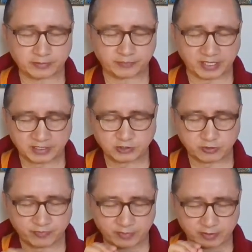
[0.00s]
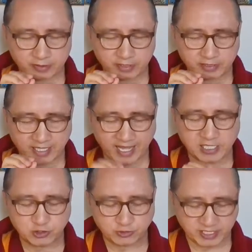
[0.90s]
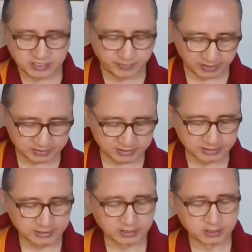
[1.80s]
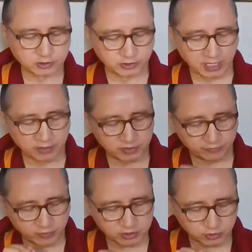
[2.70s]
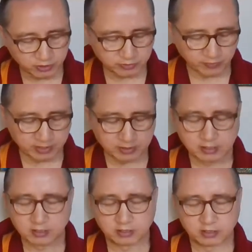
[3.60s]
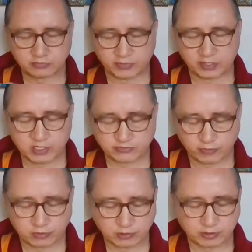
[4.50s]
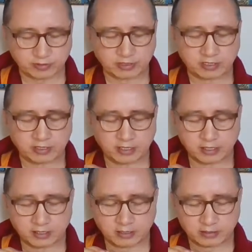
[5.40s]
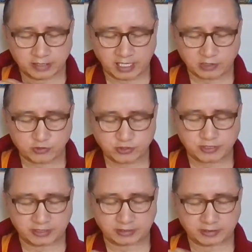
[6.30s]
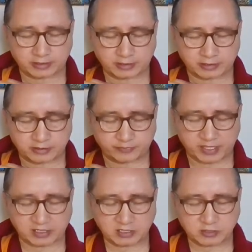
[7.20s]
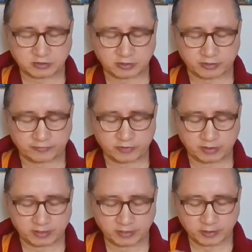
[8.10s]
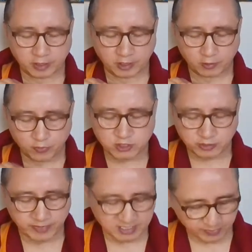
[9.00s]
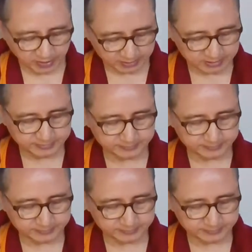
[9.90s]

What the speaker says: practice of the attitude aspect. So now the verse 31 is very much focused on the altruistic, the practice of the wisdom aspect.